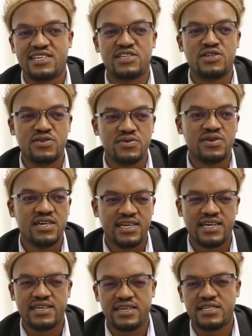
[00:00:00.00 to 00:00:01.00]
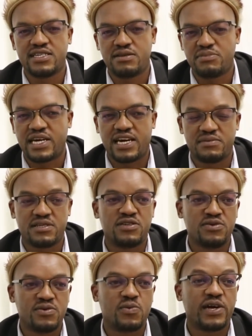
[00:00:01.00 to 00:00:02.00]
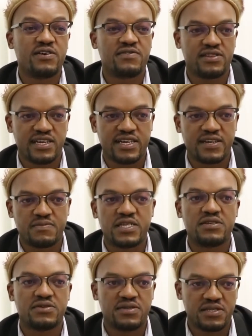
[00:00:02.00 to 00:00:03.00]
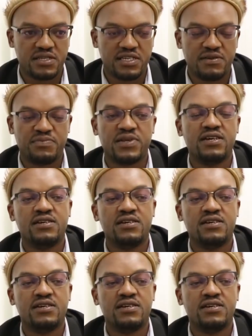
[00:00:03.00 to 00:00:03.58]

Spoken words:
that new energy, and perhaps that new way of thinking into this team.